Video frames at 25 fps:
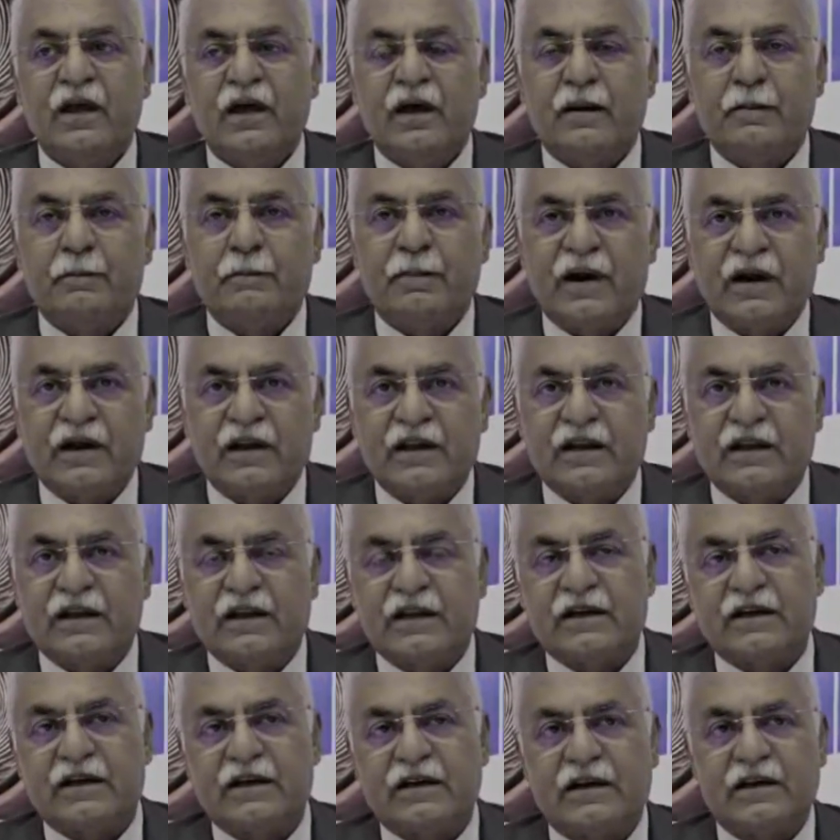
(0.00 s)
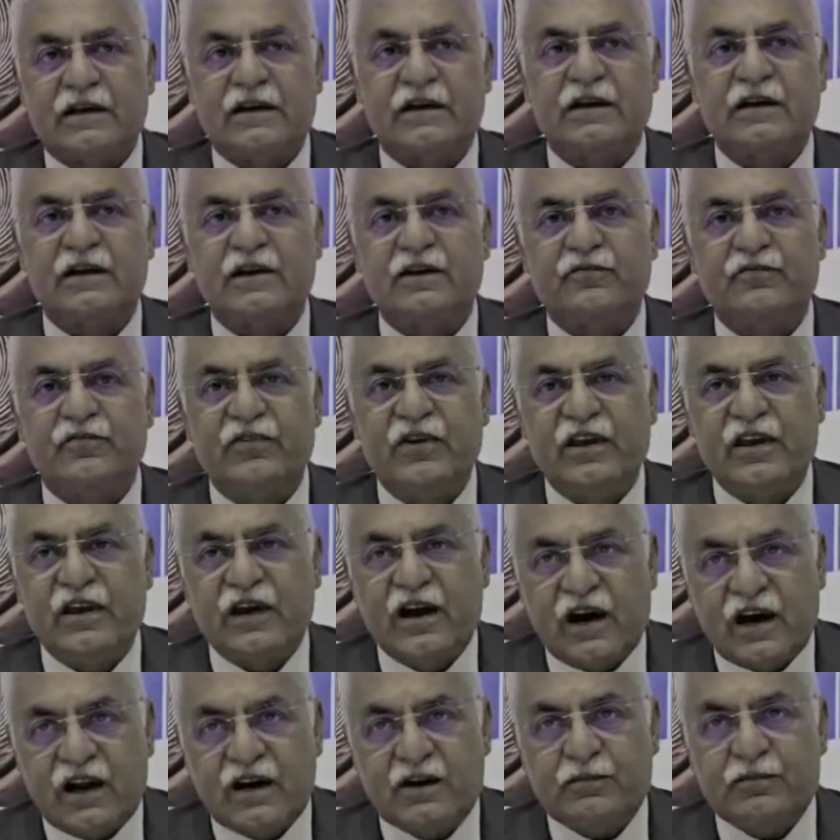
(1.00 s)
But we
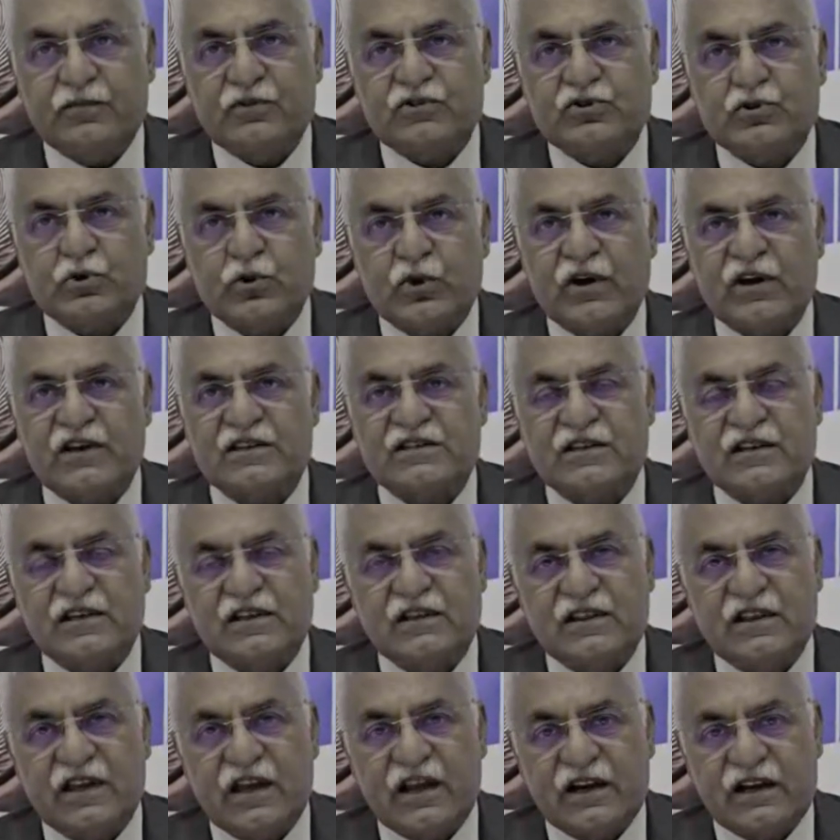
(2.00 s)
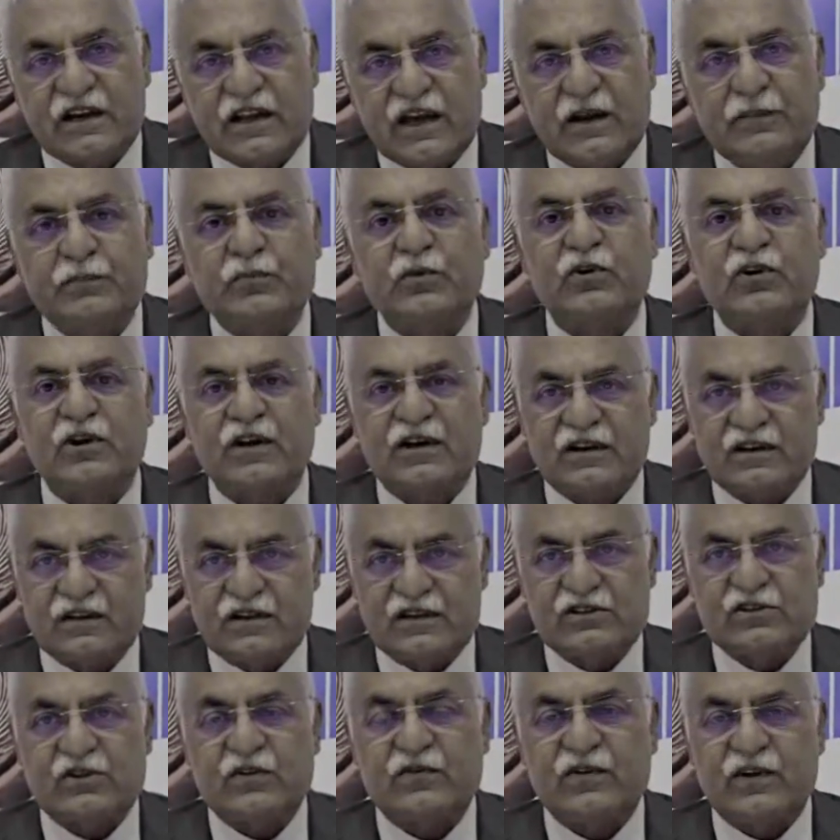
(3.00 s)
are showcasing the entire product
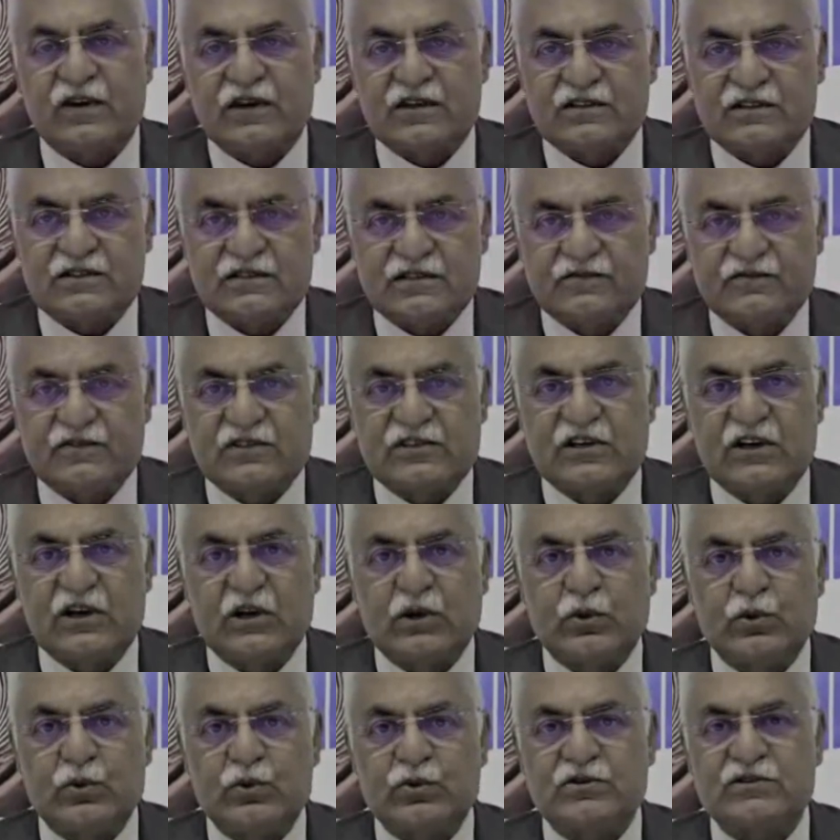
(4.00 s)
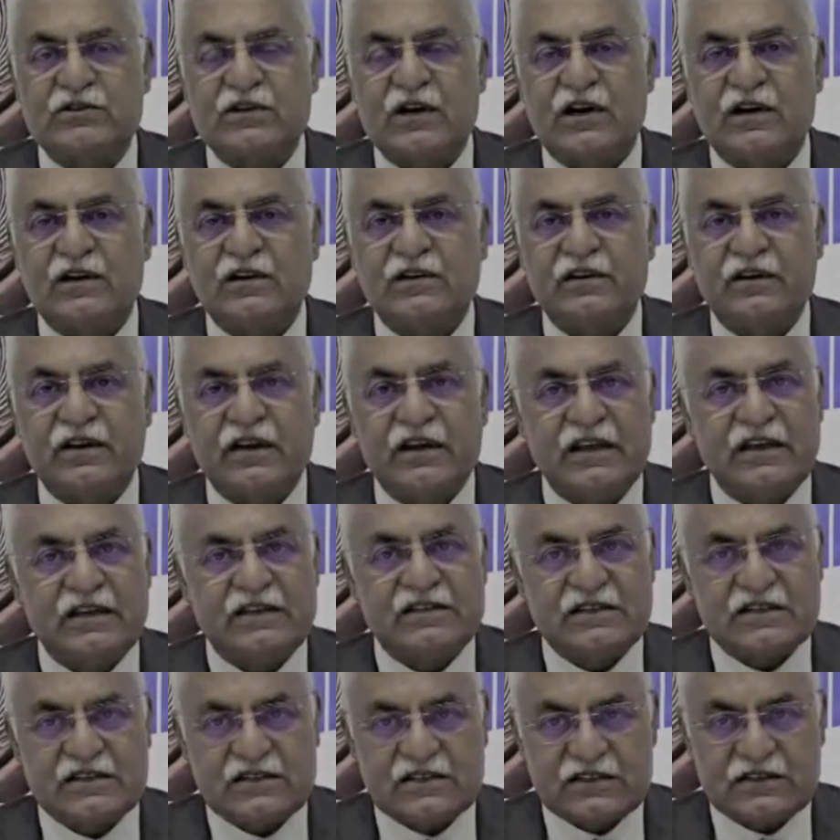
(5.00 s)
range of ours, which includes our training
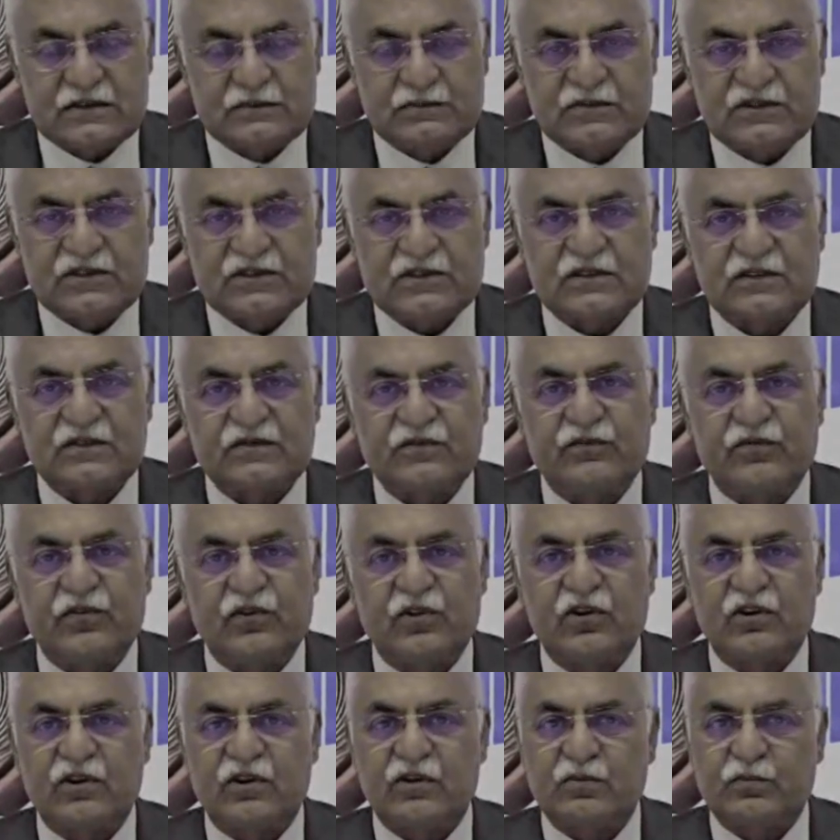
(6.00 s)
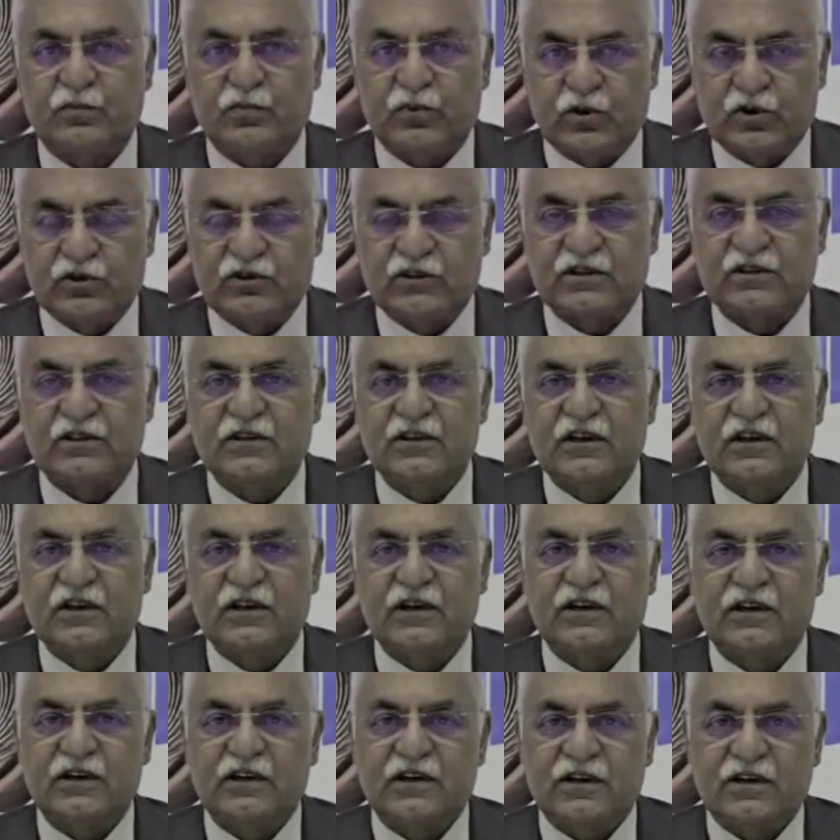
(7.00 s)
systems for both
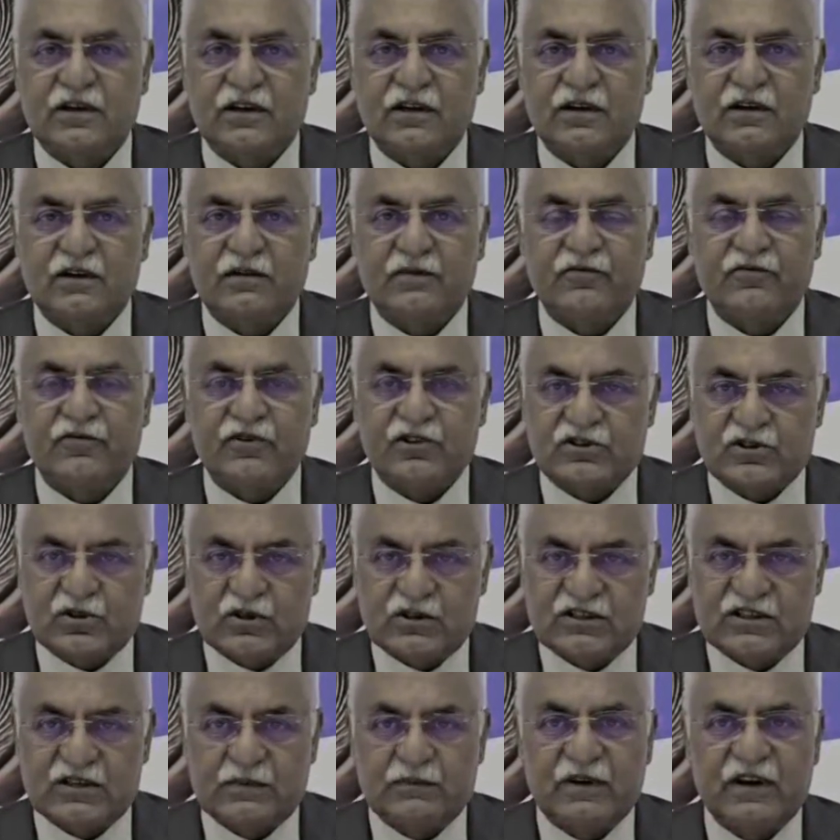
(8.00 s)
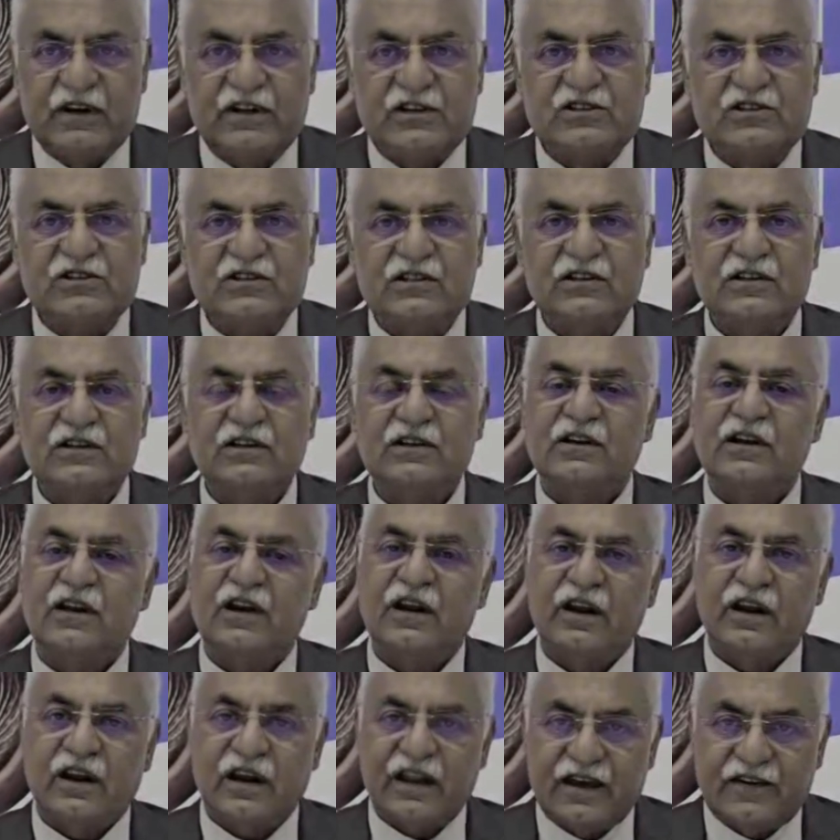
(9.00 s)
virtual
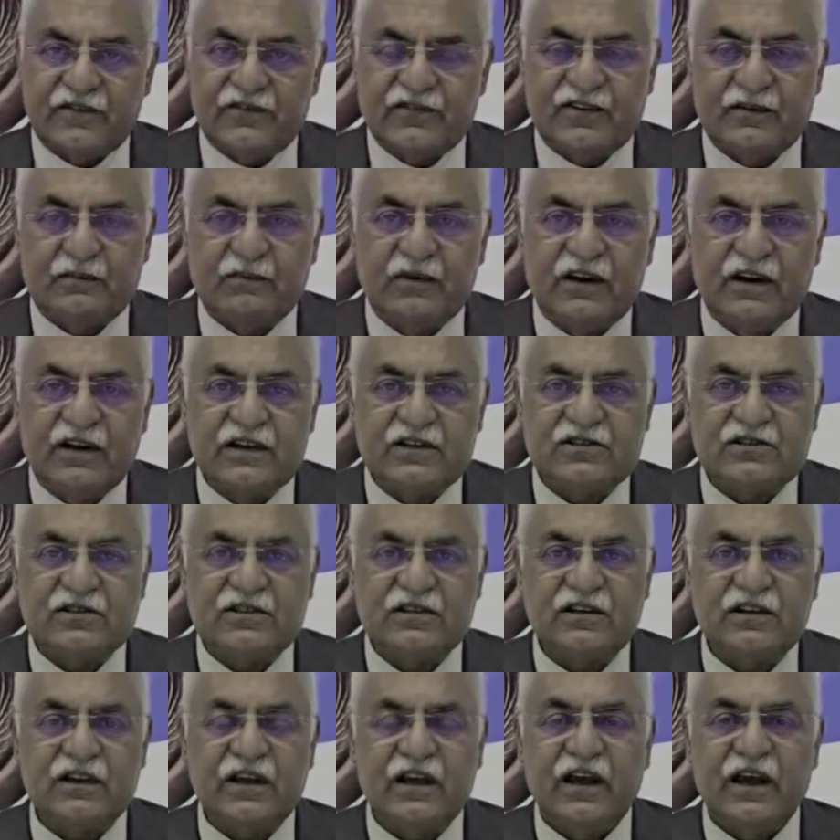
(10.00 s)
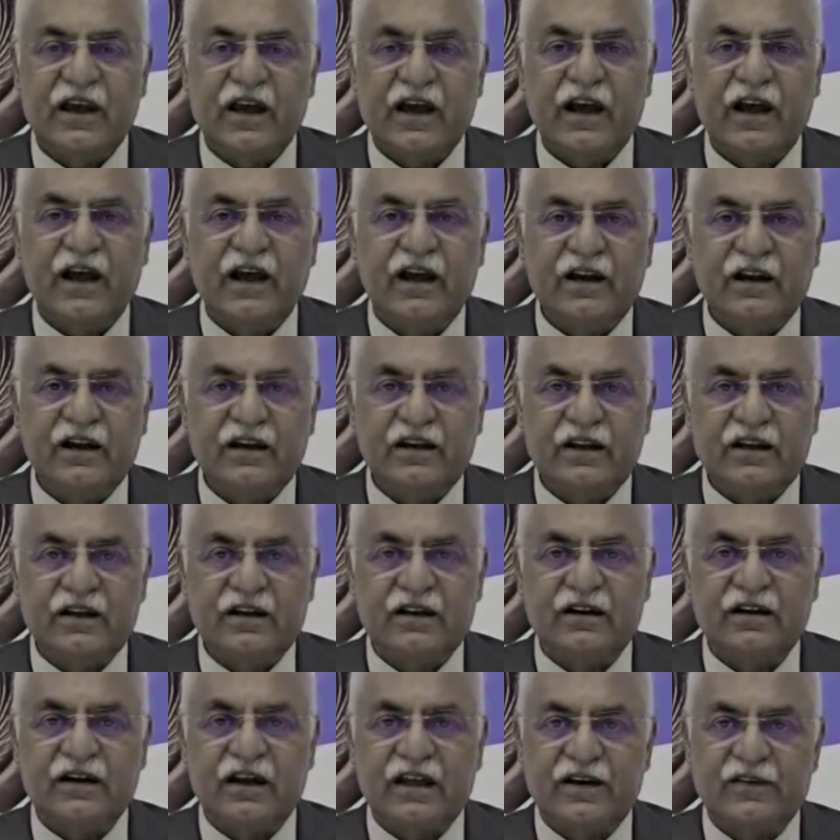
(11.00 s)
simulation, live simulation, and
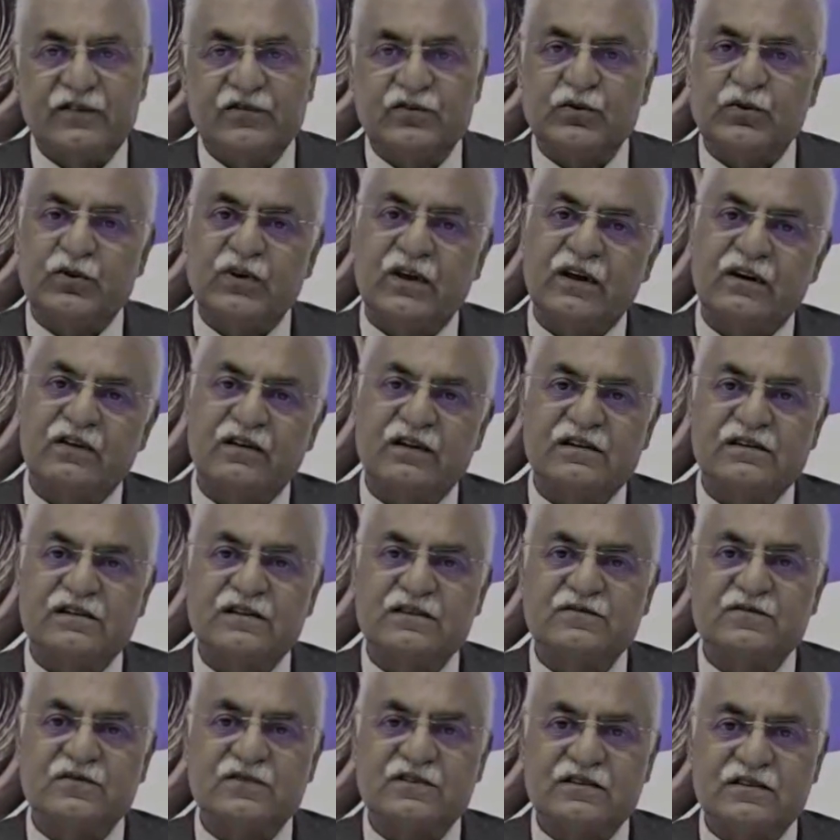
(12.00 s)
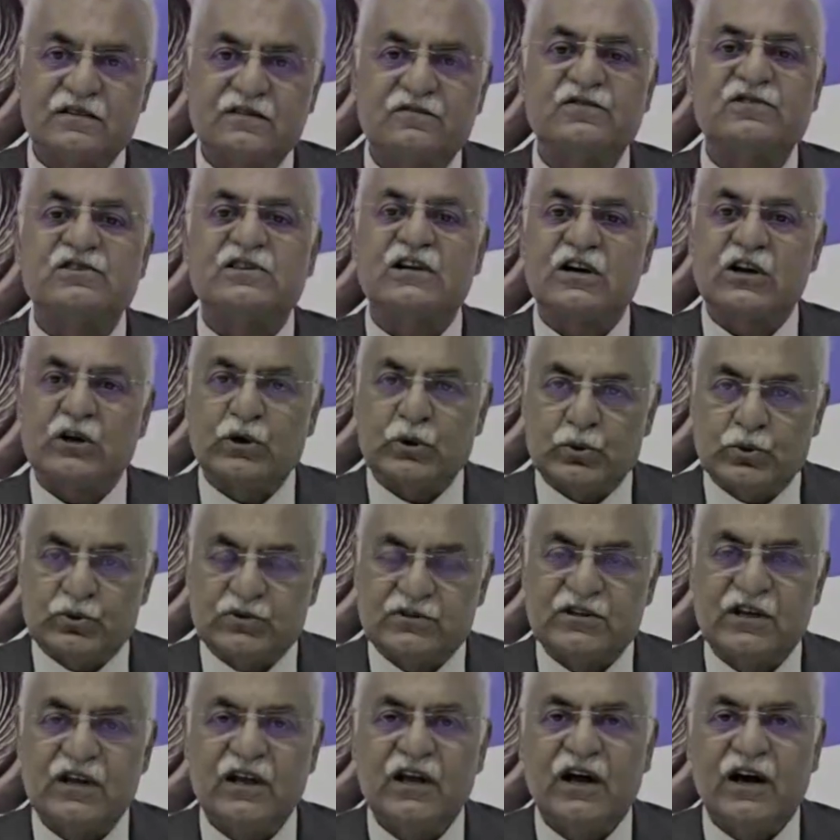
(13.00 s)
live shooting ranges, which
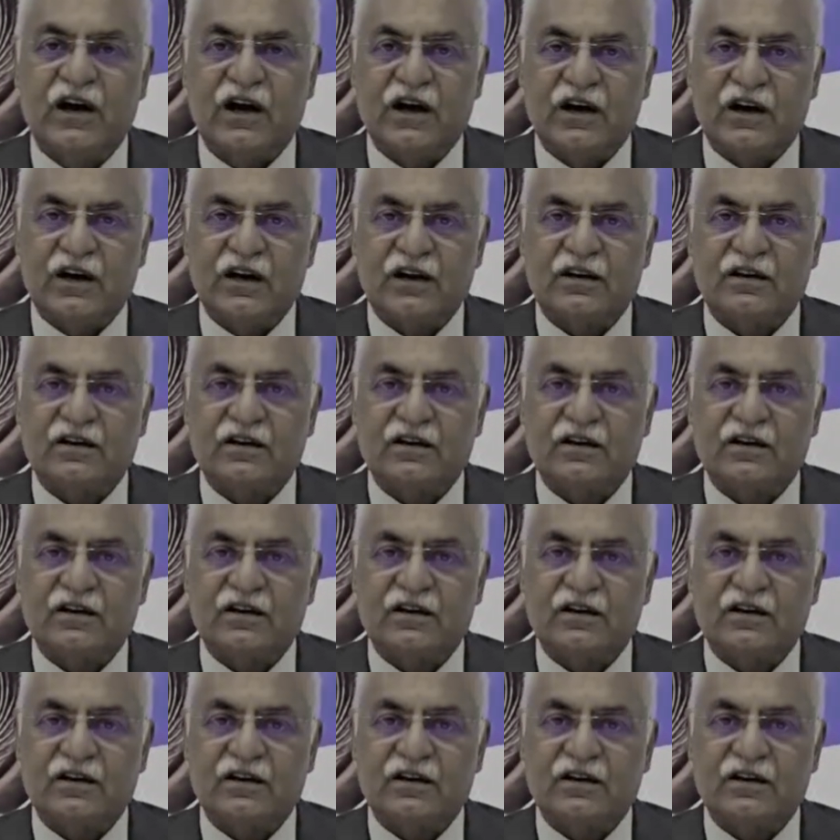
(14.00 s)
includes our